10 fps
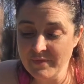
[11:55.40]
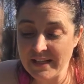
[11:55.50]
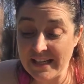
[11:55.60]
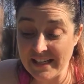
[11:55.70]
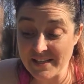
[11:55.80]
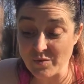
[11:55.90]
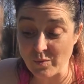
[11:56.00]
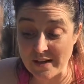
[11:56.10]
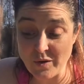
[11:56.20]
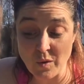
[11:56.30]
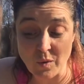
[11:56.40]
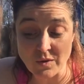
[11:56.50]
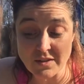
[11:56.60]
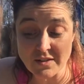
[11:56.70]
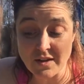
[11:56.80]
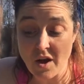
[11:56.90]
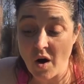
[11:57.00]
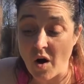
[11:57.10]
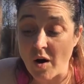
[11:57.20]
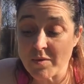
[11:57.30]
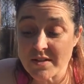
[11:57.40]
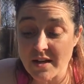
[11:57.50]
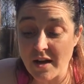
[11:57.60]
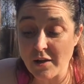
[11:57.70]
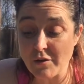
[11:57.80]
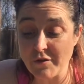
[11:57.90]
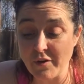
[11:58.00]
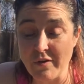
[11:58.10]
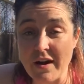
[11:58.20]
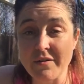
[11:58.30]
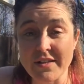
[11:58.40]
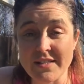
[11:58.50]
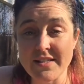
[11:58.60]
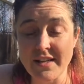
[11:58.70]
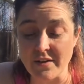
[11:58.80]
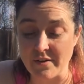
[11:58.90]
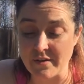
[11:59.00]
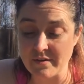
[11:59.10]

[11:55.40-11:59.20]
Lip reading: It is red gold, almost the color of the ground it's sitting on.